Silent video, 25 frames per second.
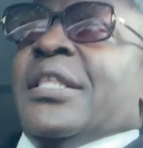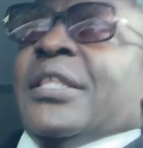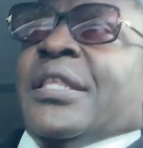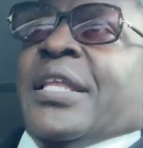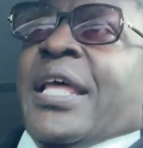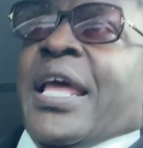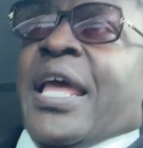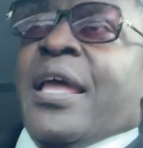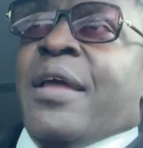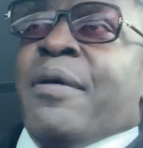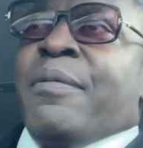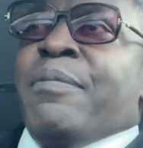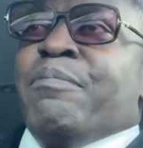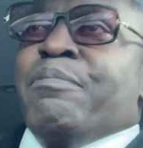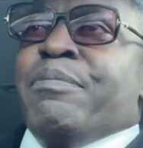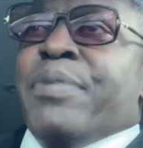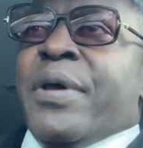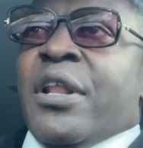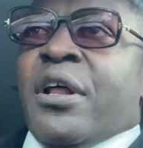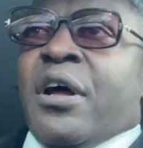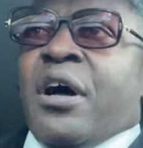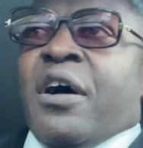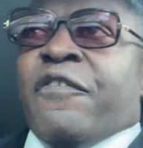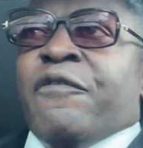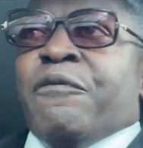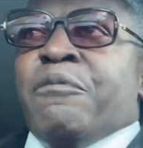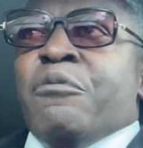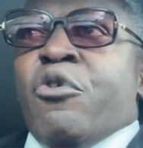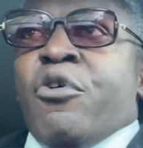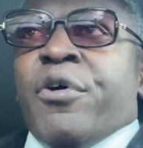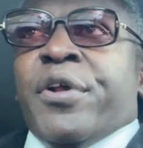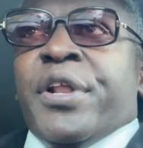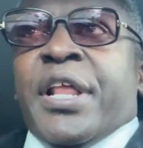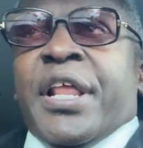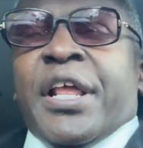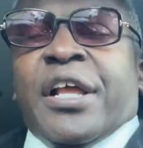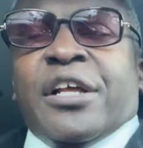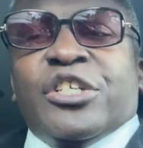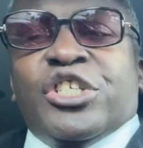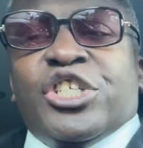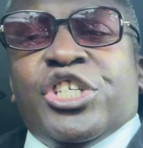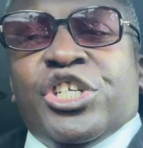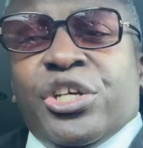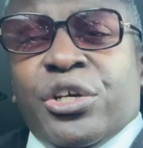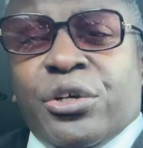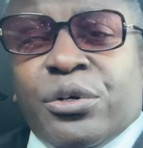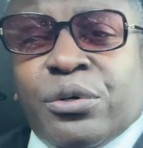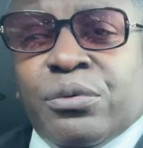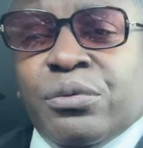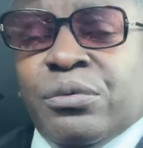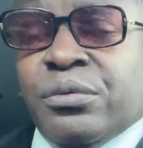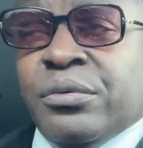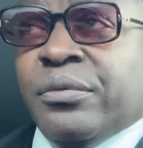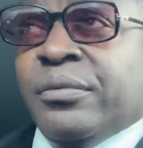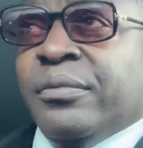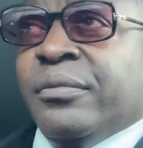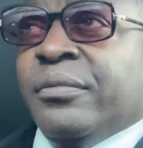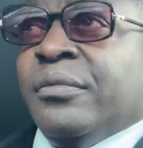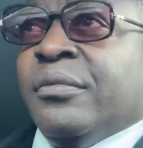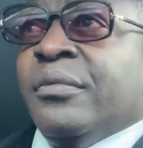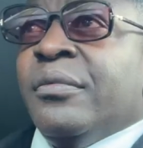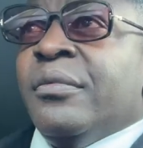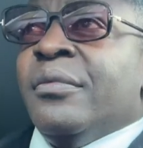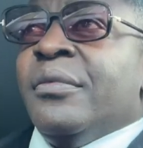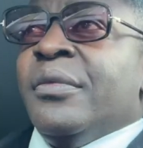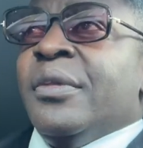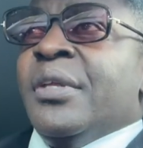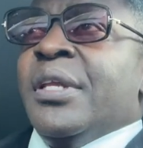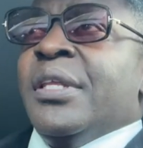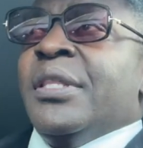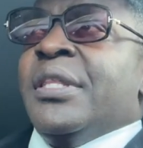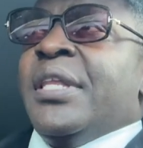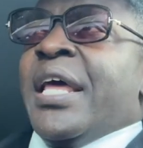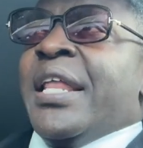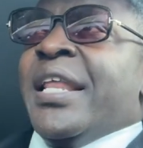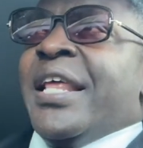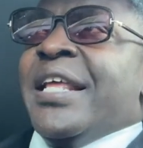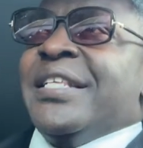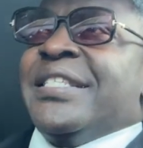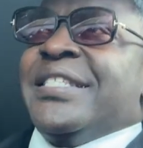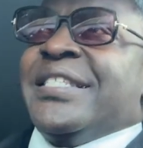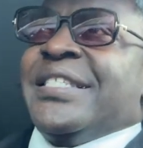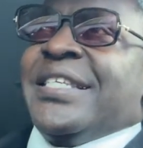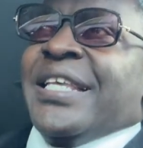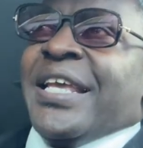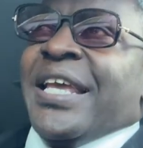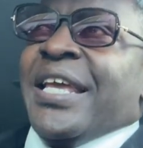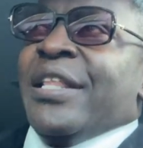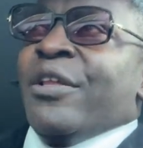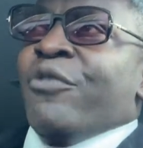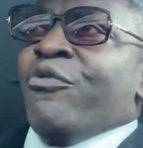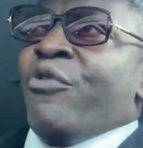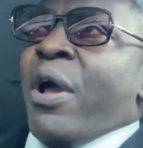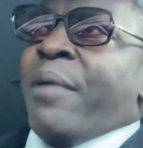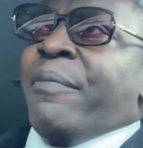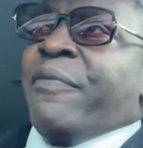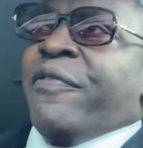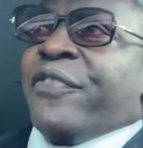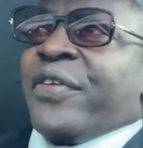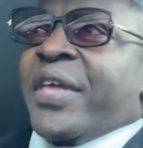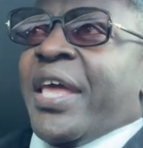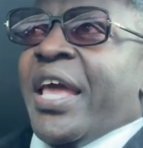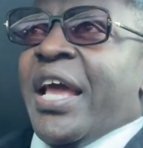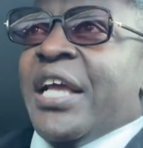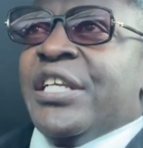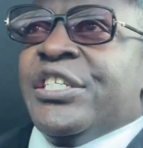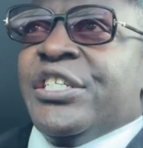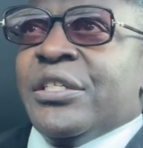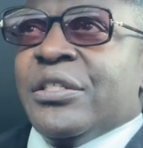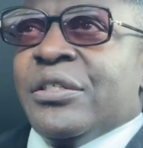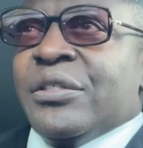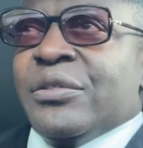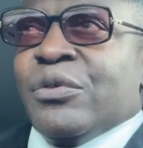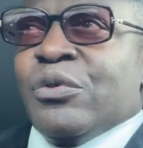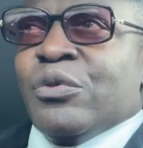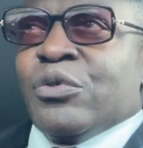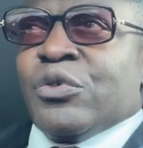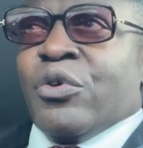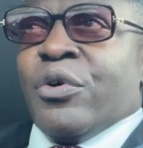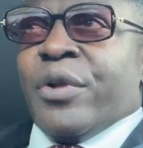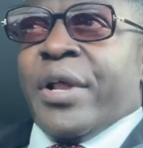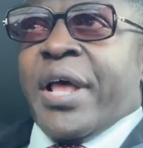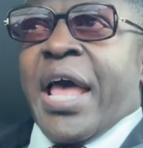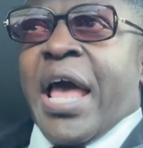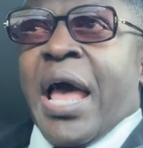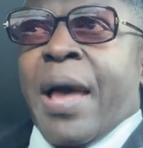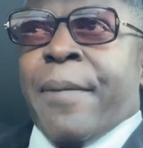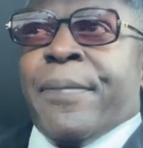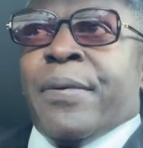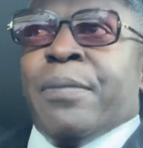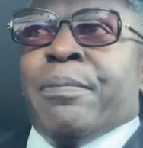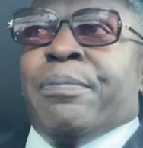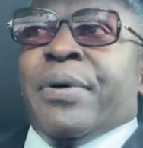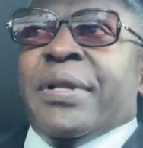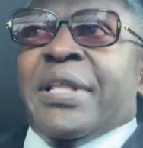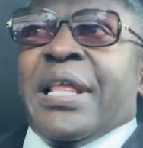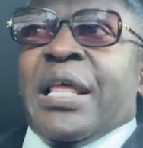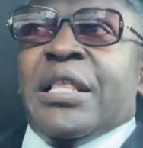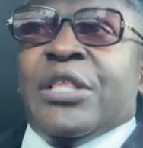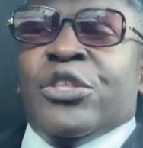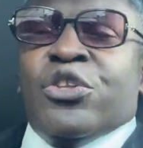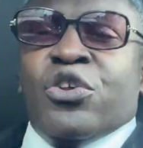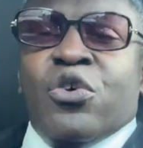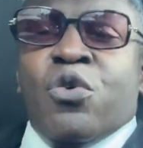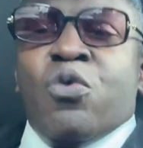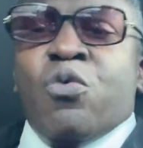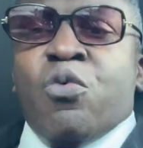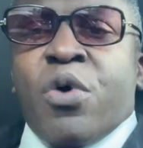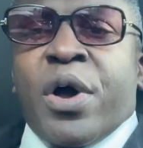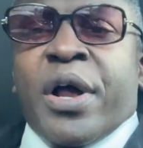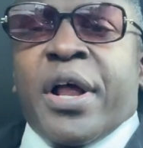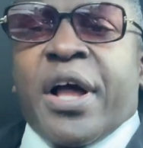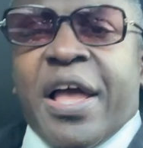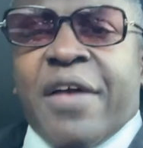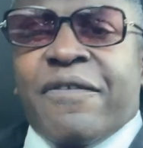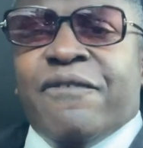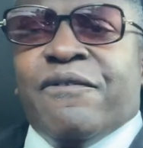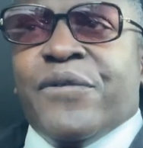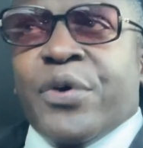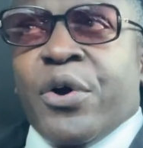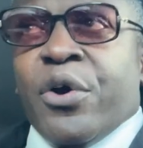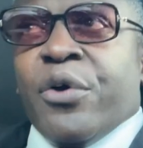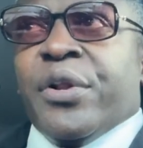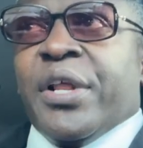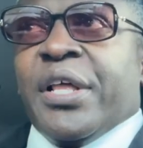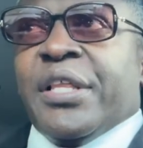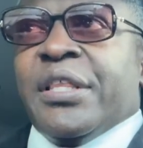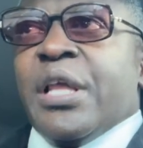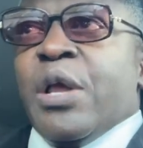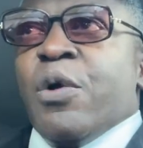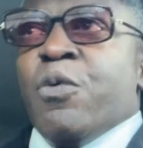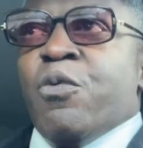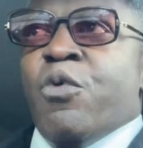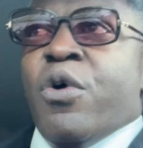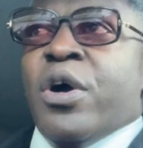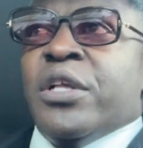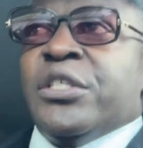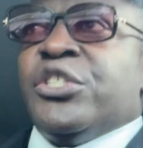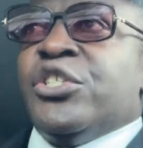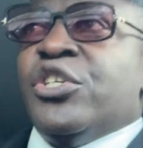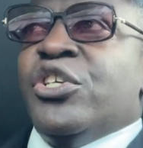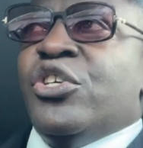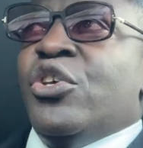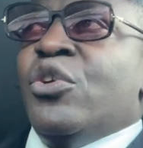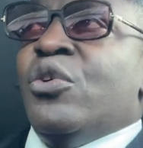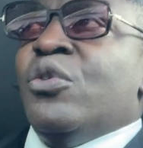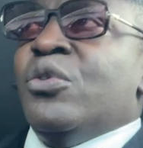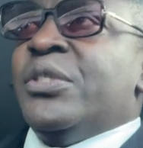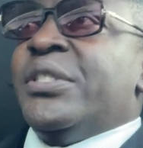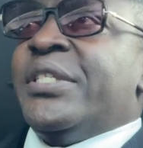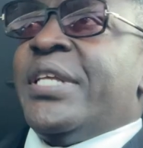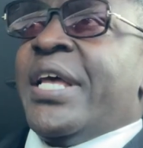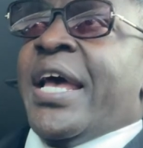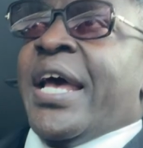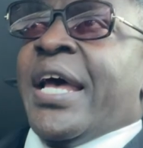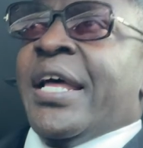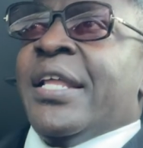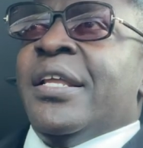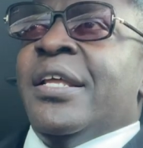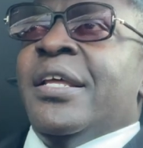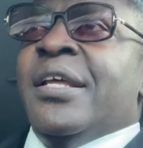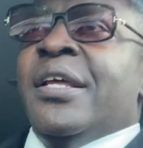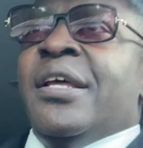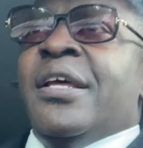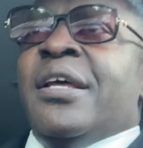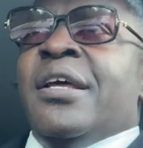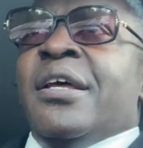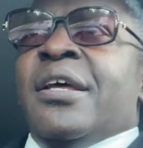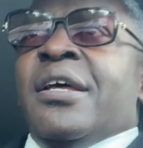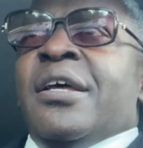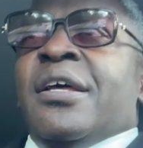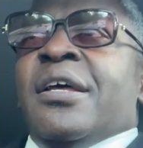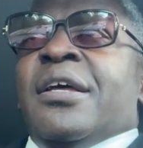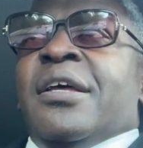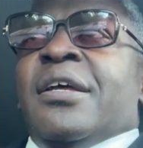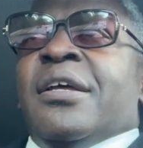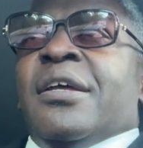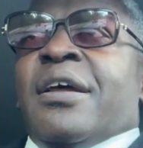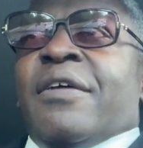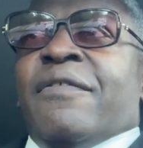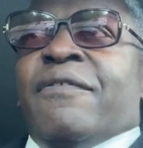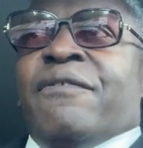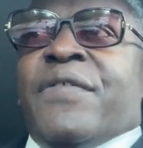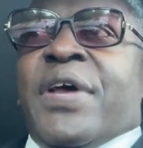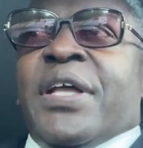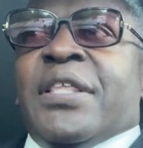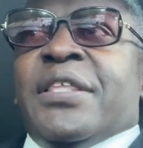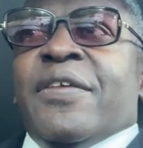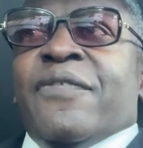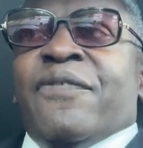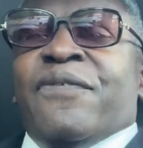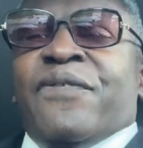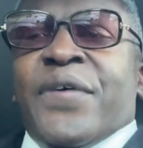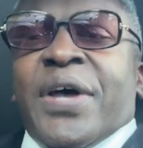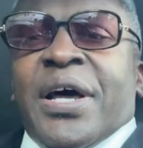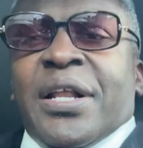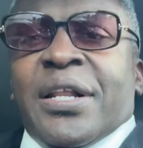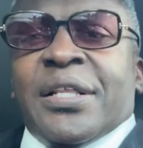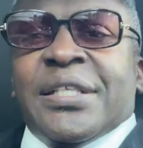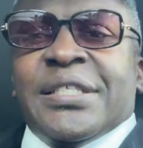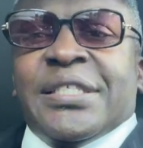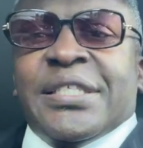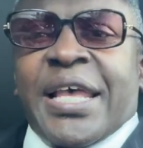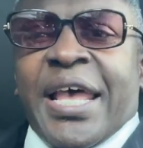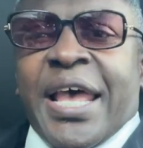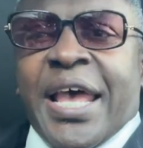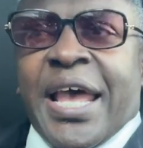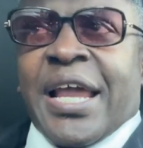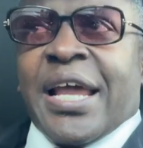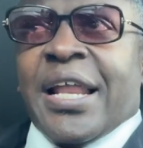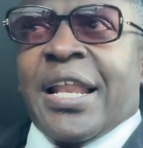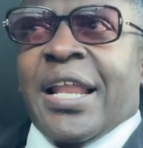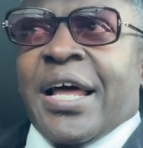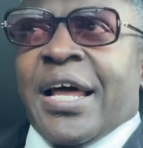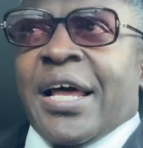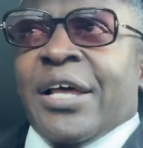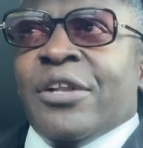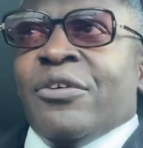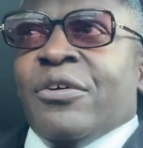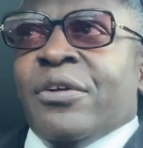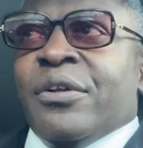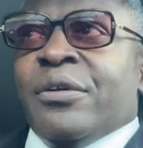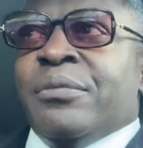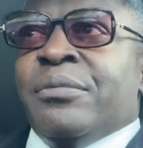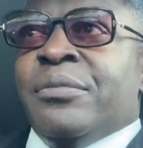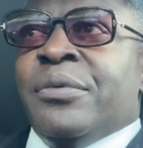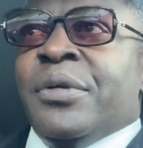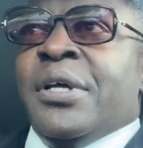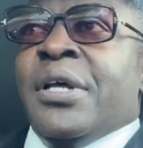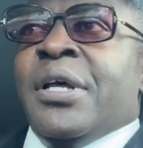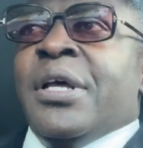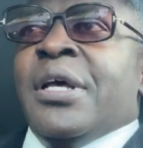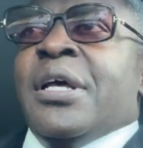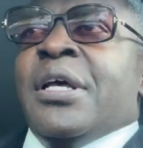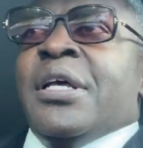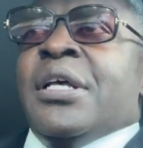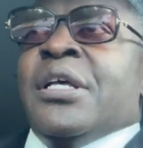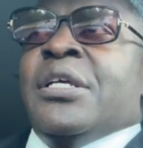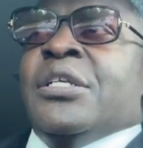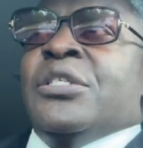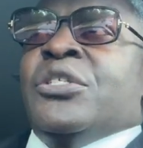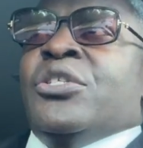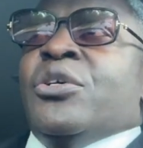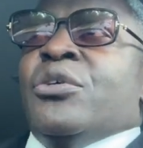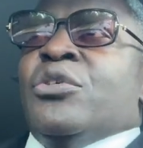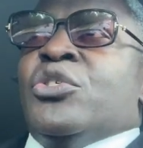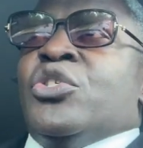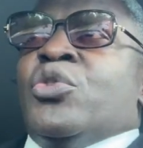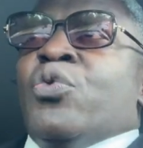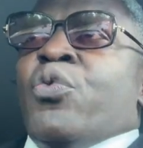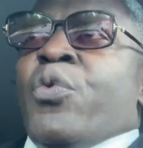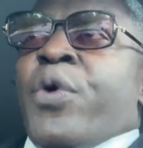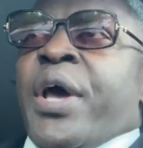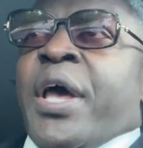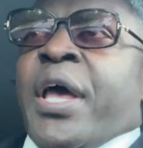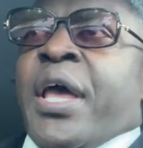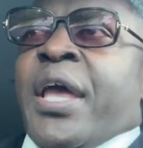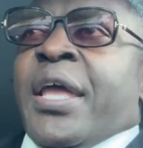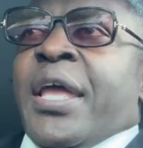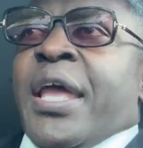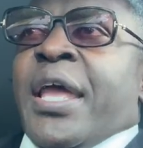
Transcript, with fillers: they bit off more than they could chew. They didn't see the ramifications was going to happen, but they do want a verdict. They want to use that convicted felon tagline on them to sway